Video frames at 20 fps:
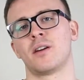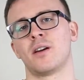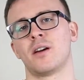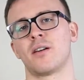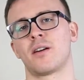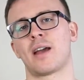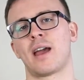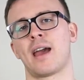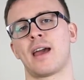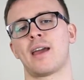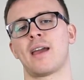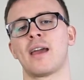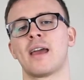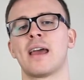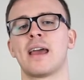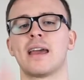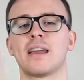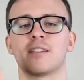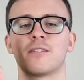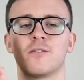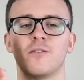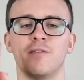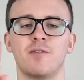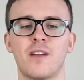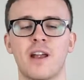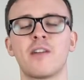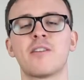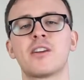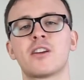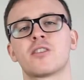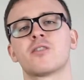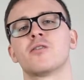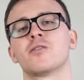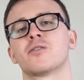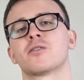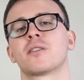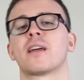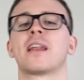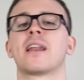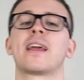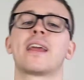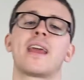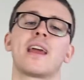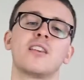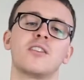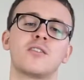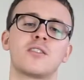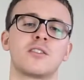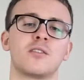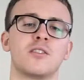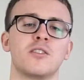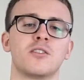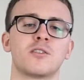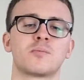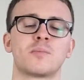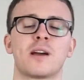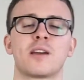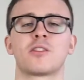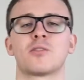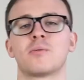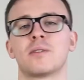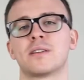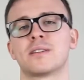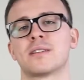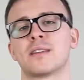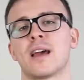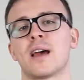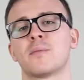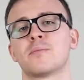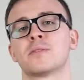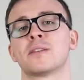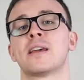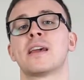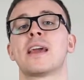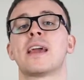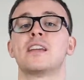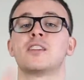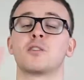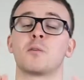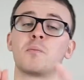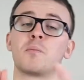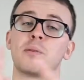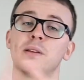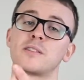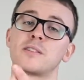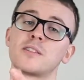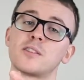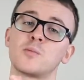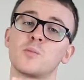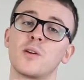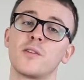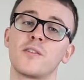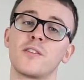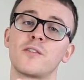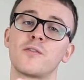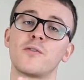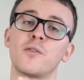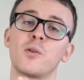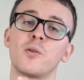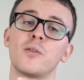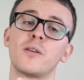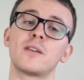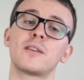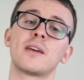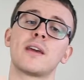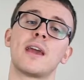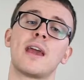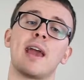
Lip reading: Okay, it's very crucial. And again, you can use my 3 steps. Is your business moving forward?